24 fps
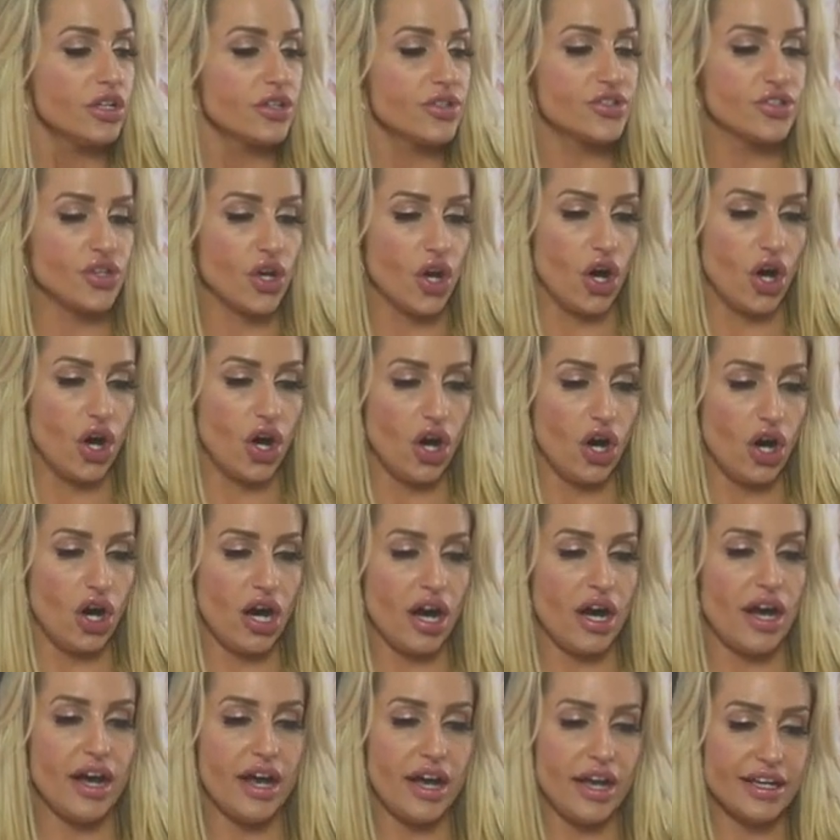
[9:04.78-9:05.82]

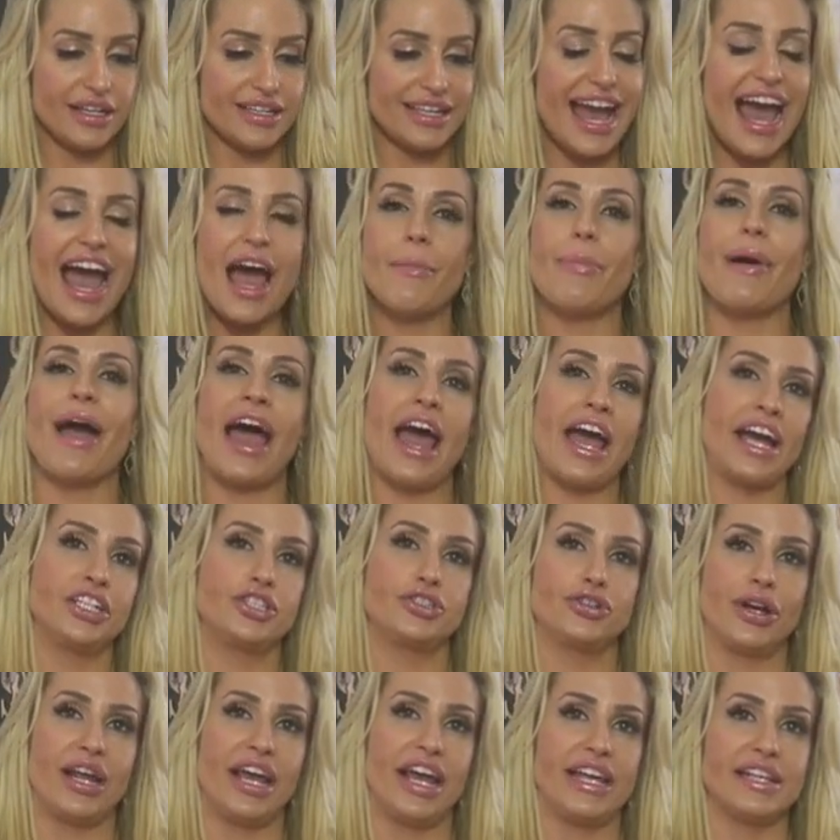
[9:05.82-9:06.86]
So
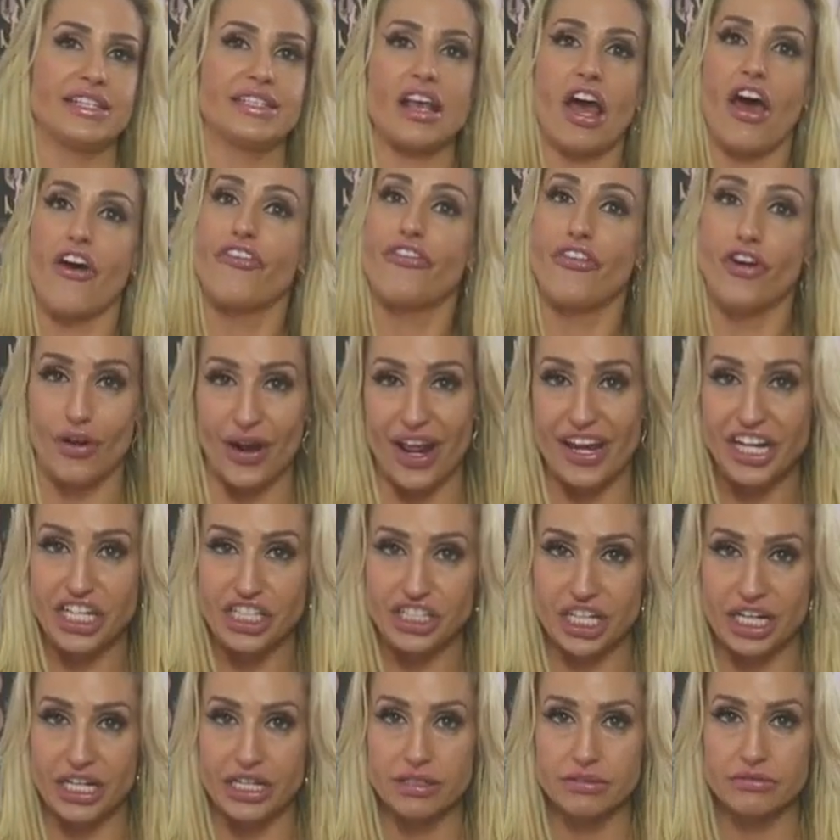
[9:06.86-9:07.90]
carbohydrates are for
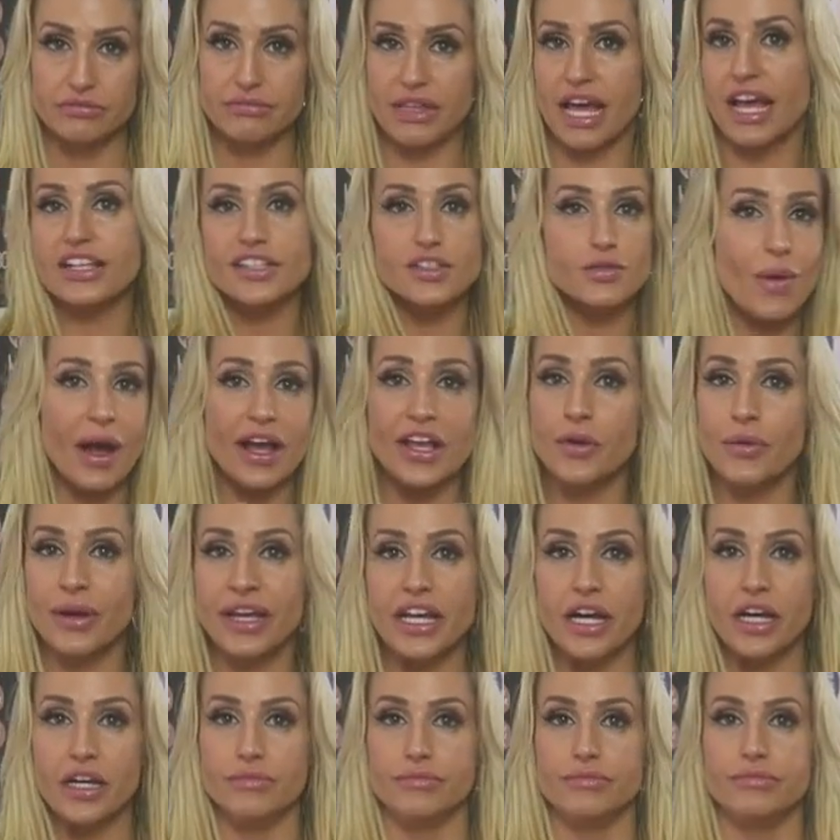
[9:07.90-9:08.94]
energy. That's why you
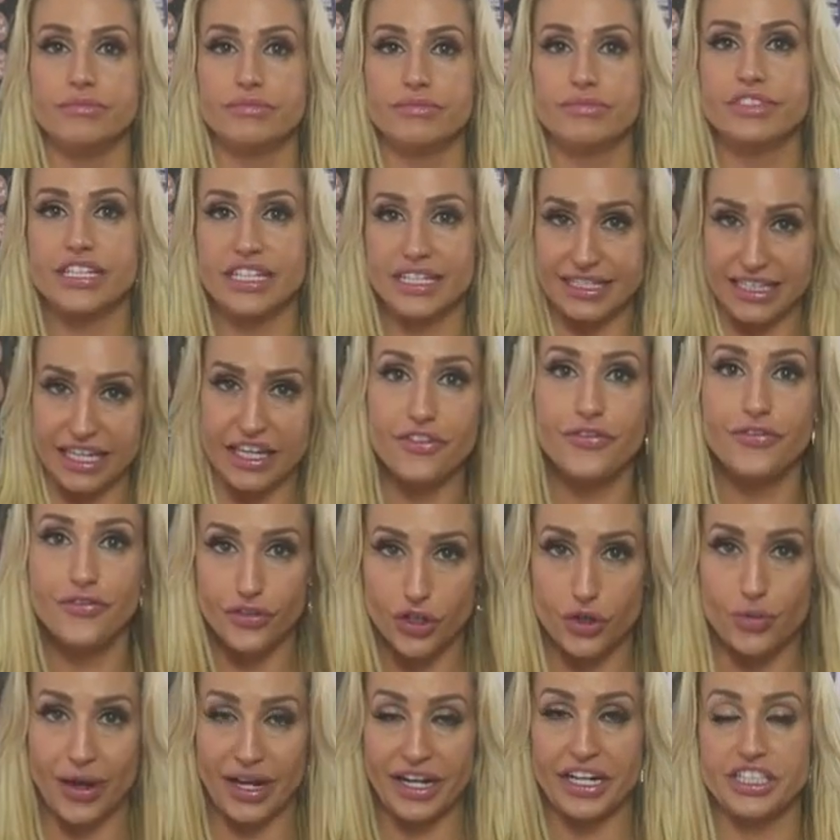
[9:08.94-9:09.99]
eat them. To
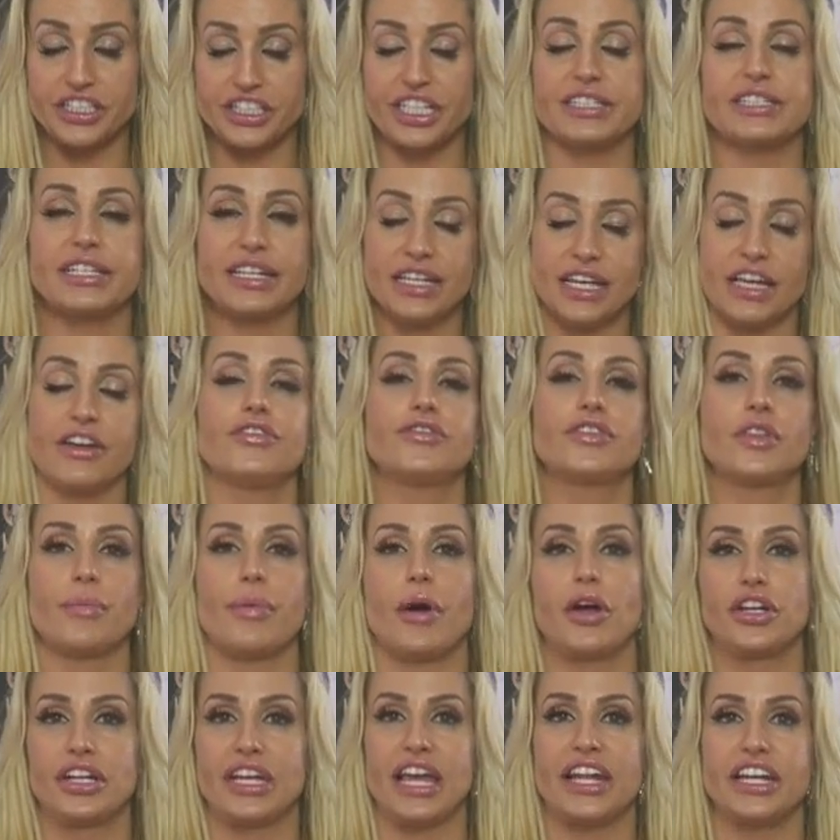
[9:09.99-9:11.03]
give you energy, to give the
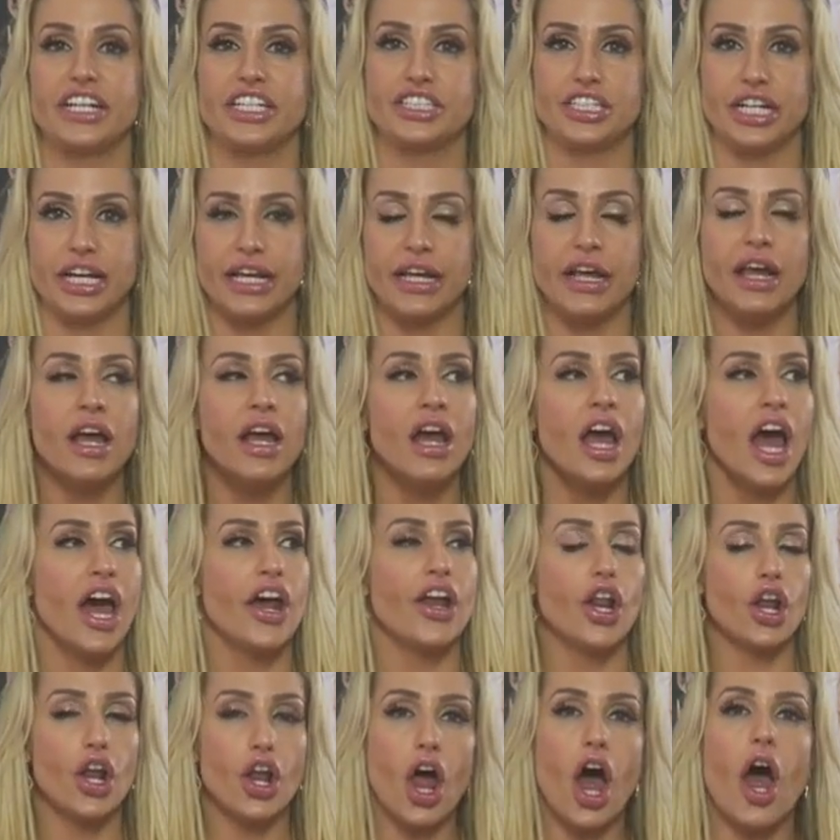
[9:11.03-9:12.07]
body energy.
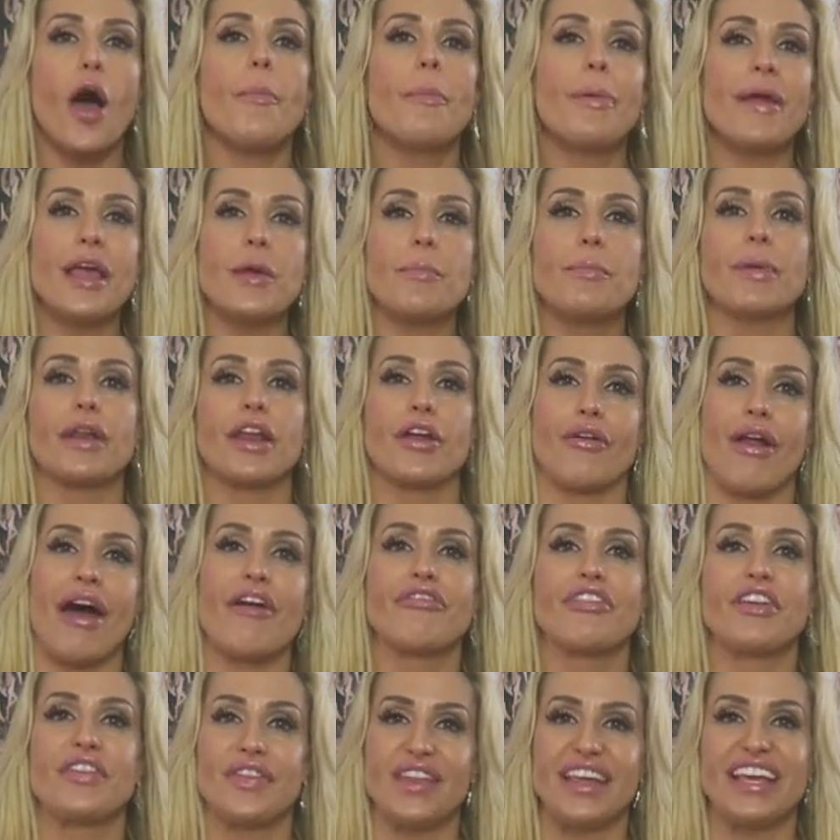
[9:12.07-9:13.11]
And a lot of people are
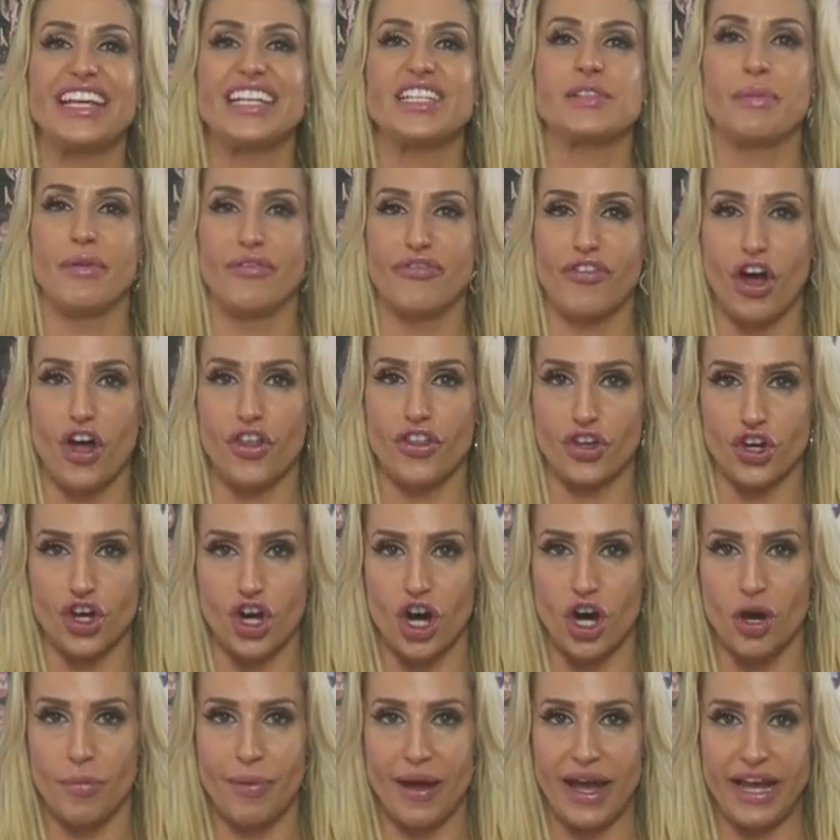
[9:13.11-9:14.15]
having these before they
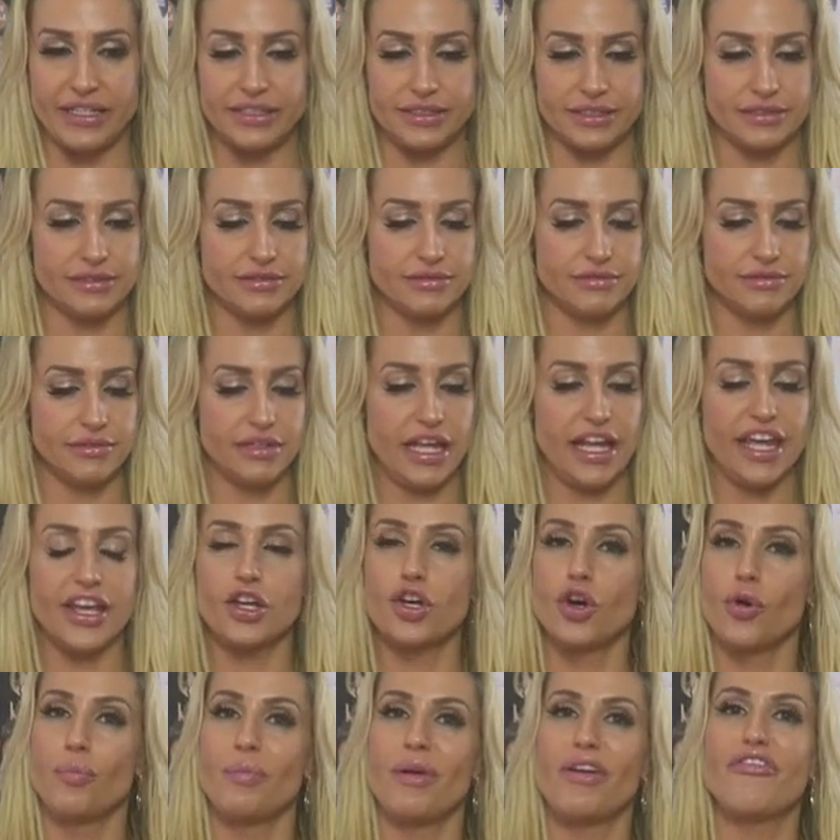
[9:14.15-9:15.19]
go to bed.
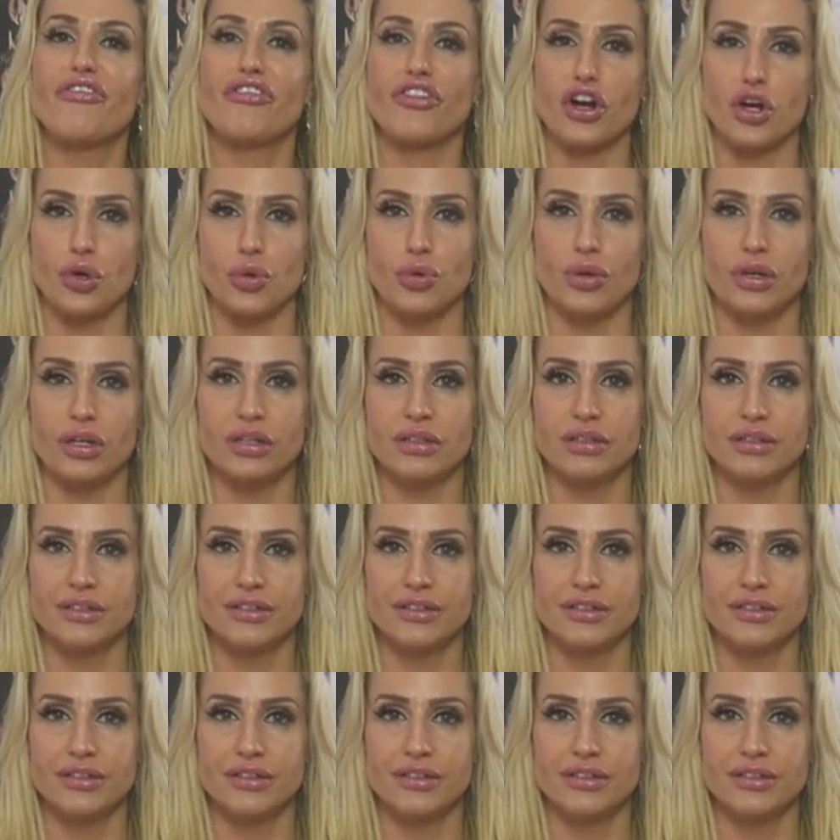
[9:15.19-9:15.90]
It could be fruit.